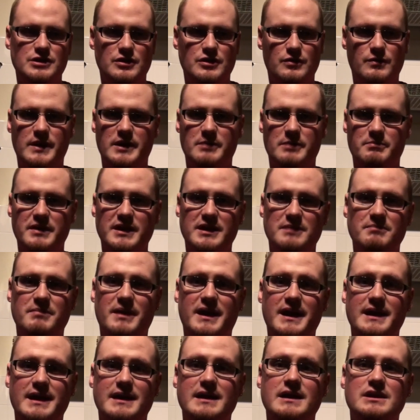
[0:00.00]
where Pinkie
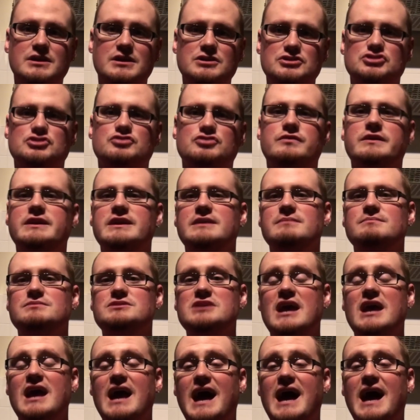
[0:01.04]
Pie screams,